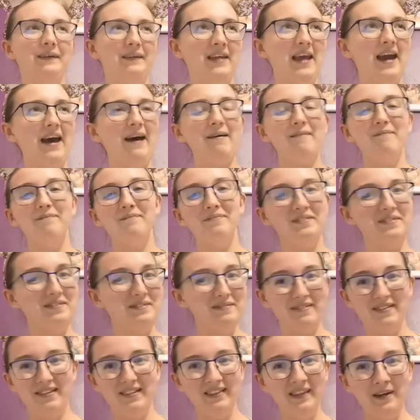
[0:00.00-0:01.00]
Yeah,
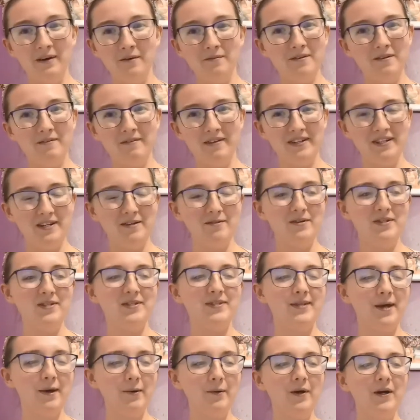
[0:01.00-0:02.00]
Little Mermaid 2 is
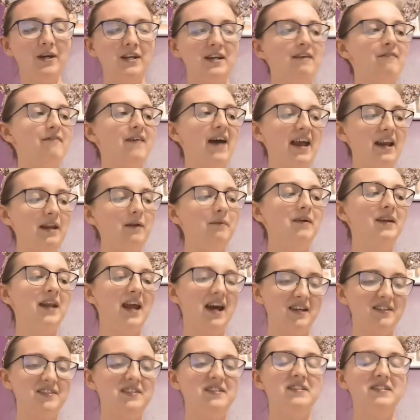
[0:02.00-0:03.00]
so good. If anyone
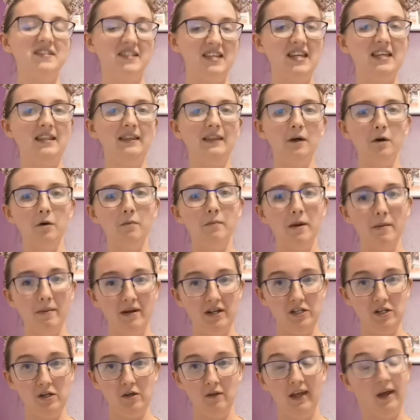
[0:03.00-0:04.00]
hasn't seen Little
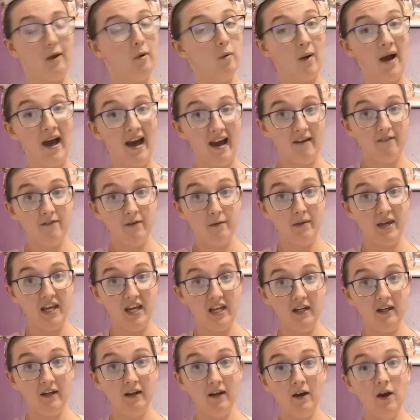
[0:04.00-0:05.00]
Mermaid 2, like, where have you
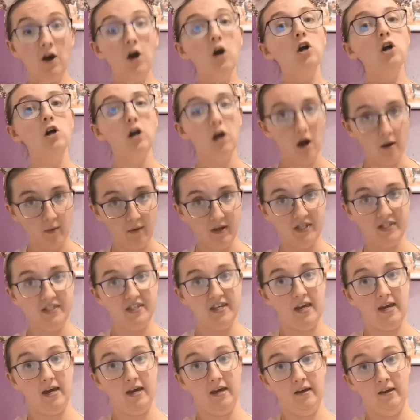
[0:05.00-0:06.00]
been? Go and
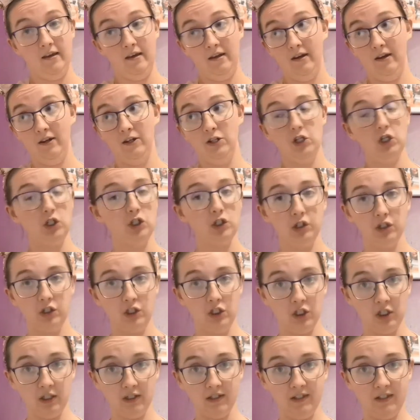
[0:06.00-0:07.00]
see it.
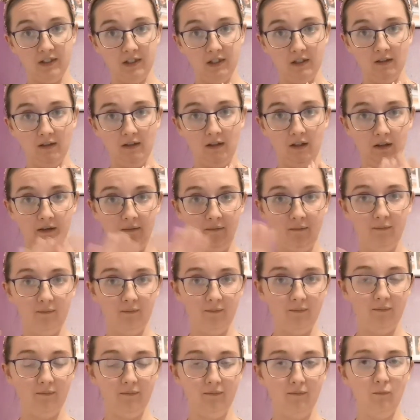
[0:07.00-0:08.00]
Just
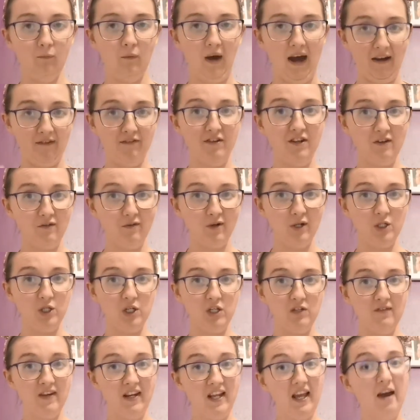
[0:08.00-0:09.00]
after you watch
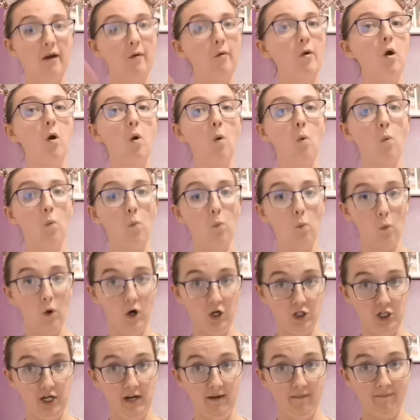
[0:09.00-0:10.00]
this video,
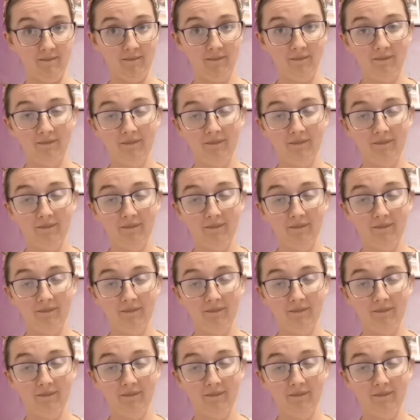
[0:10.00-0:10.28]
watch it.